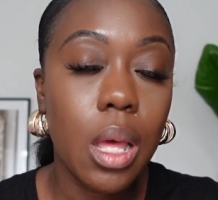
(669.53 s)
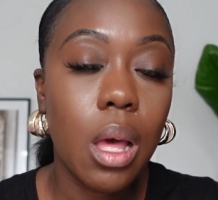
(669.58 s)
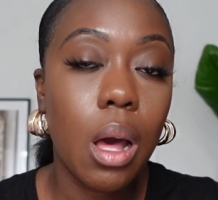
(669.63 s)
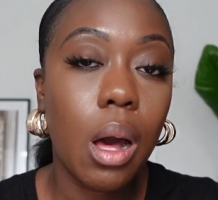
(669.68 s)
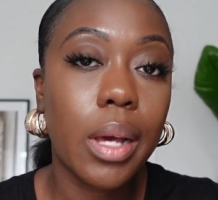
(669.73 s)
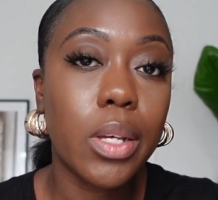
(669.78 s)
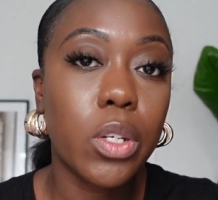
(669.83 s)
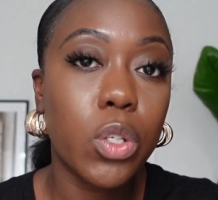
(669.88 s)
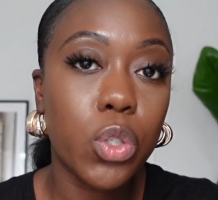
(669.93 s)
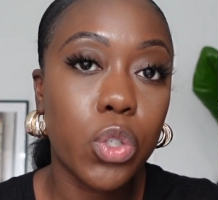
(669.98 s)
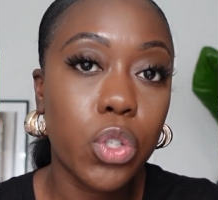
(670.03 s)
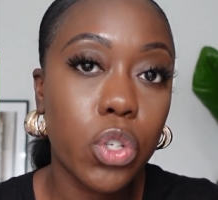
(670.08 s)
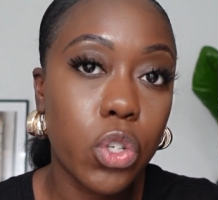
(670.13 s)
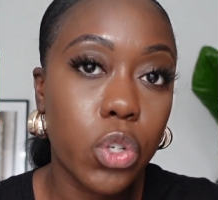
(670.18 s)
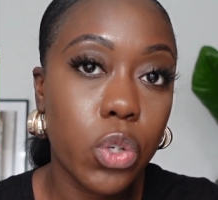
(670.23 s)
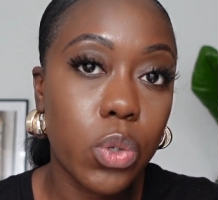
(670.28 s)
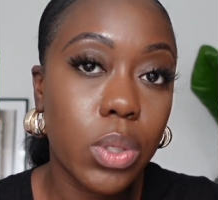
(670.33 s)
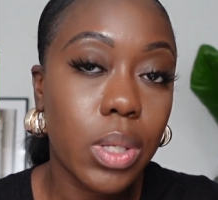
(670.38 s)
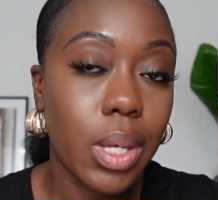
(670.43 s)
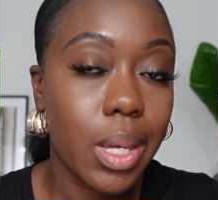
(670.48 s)
I used to
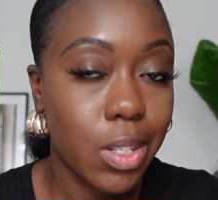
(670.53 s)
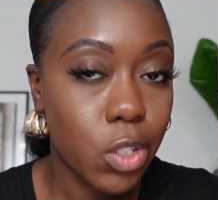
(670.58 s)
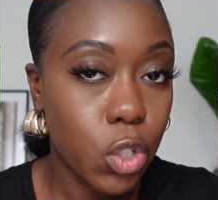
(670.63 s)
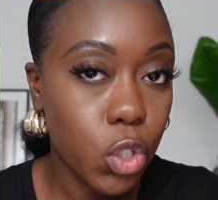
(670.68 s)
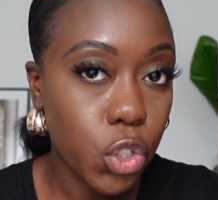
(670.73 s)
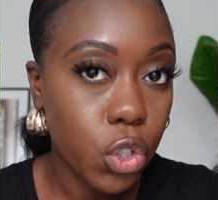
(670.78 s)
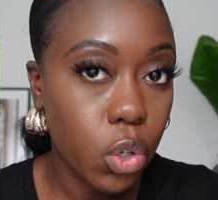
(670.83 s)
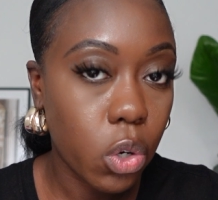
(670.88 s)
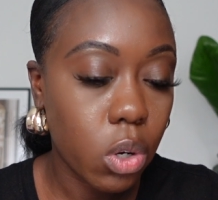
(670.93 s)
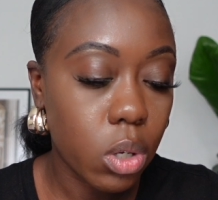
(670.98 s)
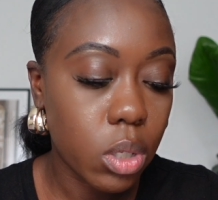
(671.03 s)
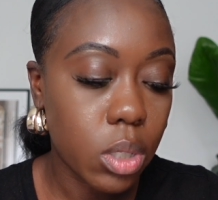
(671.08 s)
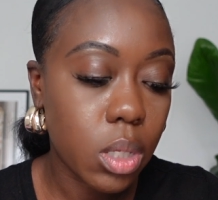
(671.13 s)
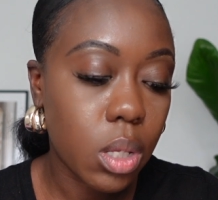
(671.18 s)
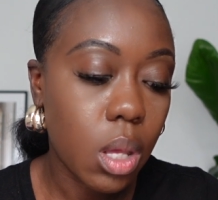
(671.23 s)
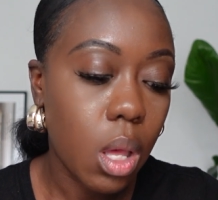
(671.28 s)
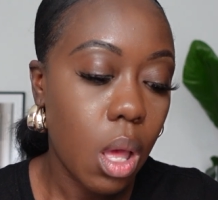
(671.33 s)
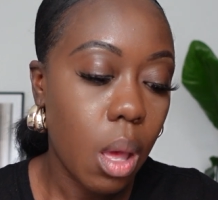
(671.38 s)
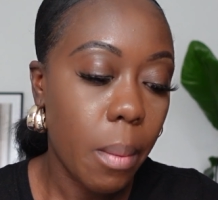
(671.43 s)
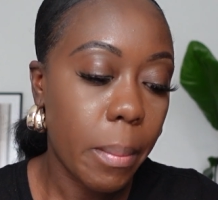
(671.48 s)
use InShot,
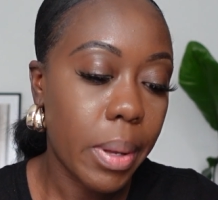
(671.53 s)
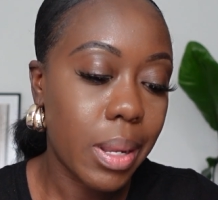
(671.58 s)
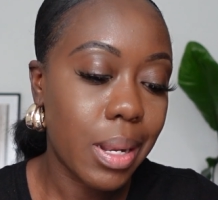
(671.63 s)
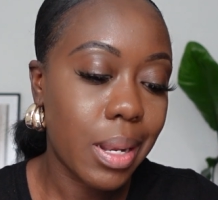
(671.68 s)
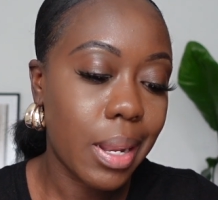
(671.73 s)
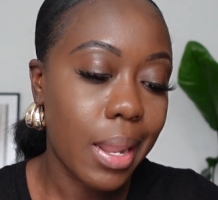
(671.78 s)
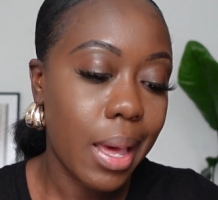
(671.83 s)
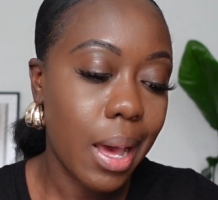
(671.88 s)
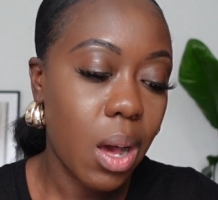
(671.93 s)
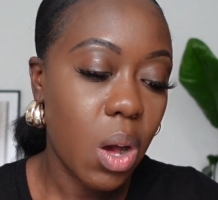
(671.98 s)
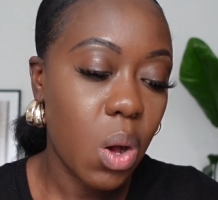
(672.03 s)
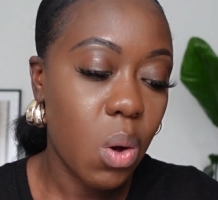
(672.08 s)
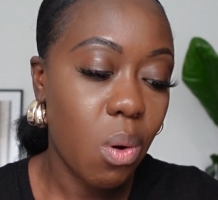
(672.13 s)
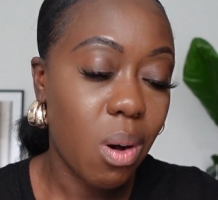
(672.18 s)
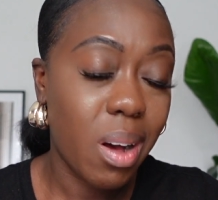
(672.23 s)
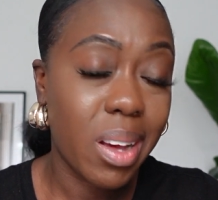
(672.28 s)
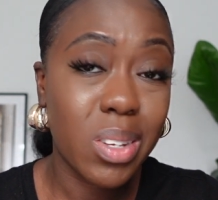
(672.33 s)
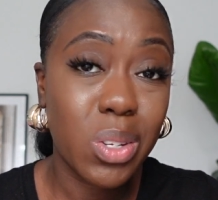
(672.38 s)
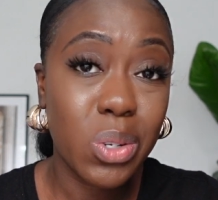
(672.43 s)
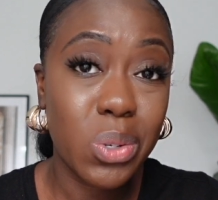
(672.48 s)
but now
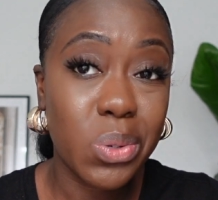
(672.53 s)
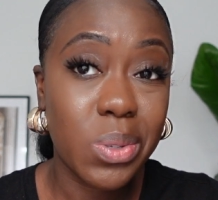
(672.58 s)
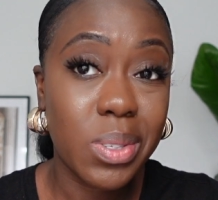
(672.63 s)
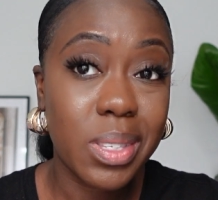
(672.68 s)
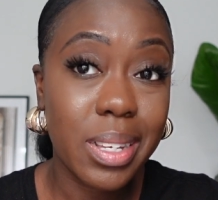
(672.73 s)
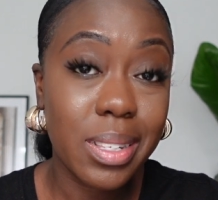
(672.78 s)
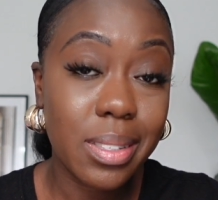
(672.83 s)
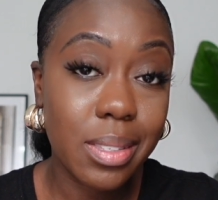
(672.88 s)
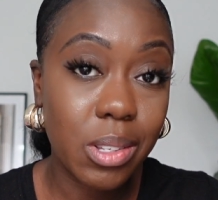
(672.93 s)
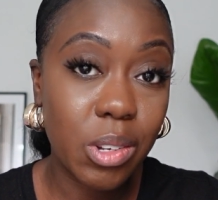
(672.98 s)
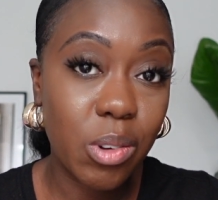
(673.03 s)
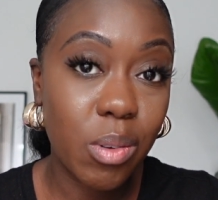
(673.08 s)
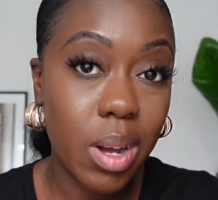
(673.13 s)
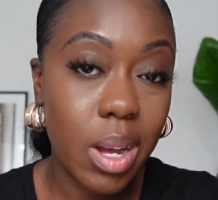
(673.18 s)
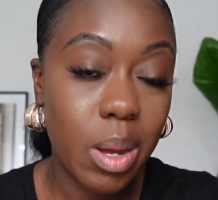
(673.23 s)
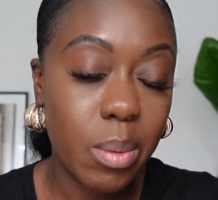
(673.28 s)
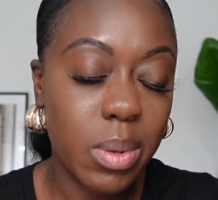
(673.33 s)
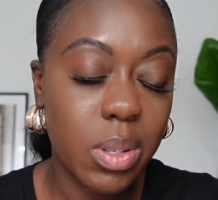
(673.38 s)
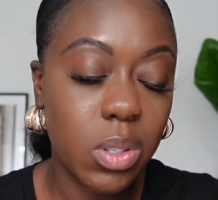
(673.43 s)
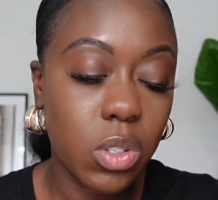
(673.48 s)
I use
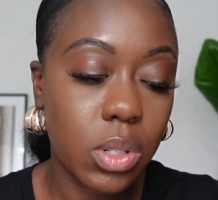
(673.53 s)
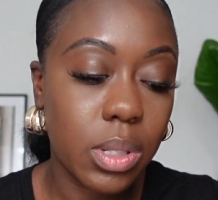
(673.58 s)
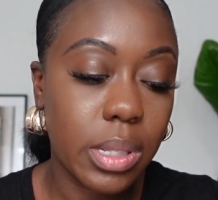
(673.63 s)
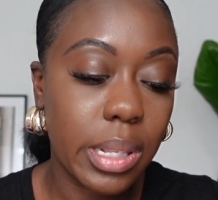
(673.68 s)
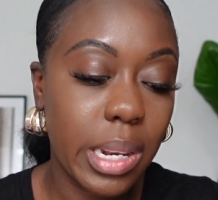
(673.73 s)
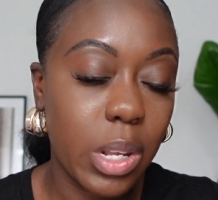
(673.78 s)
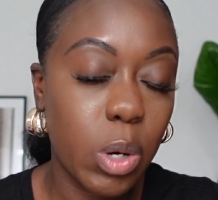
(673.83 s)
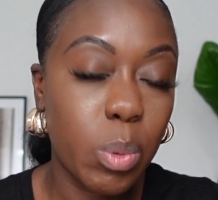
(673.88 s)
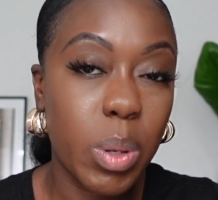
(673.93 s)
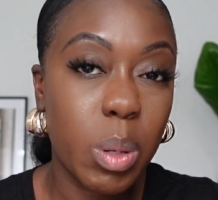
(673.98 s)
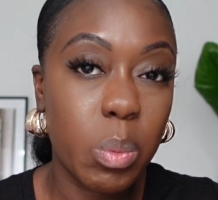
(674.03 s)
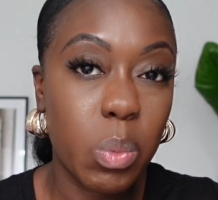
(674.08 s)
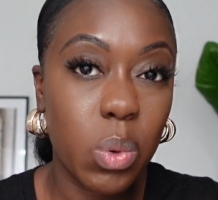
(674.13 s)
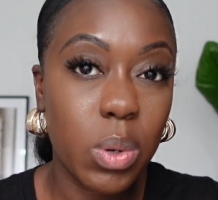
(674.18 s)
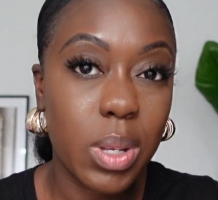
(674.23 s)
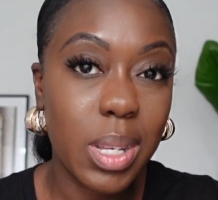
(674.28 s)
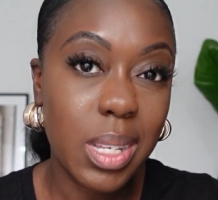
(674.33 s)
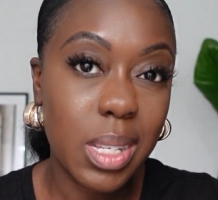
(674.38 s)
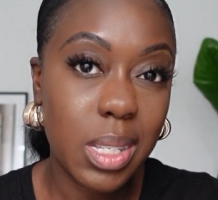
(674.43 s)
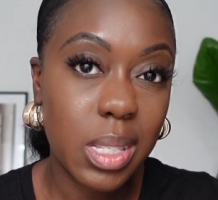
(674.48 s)
Instagram. It's just a little bit more
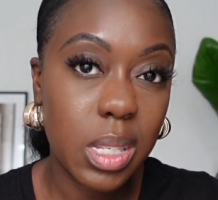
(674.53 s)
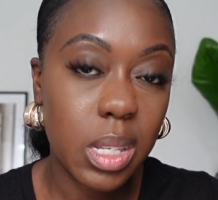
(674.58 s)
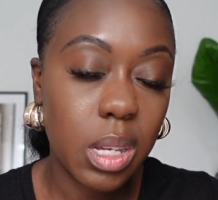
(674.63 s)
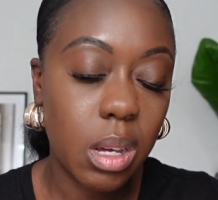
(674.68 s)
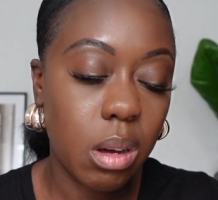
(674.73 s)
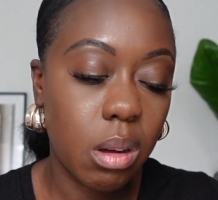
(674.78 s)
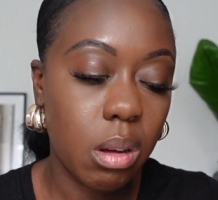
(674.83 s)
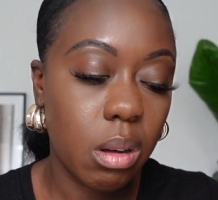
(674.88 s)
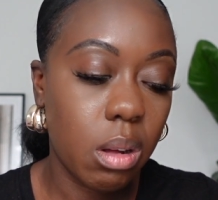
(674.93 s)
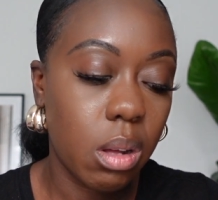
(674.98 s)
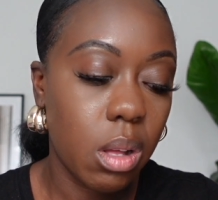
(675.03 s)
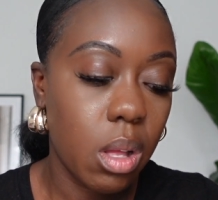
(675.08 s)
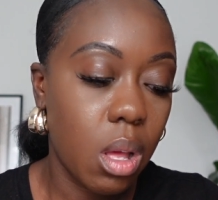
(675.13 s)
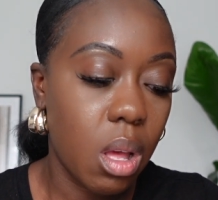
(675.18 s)
easier,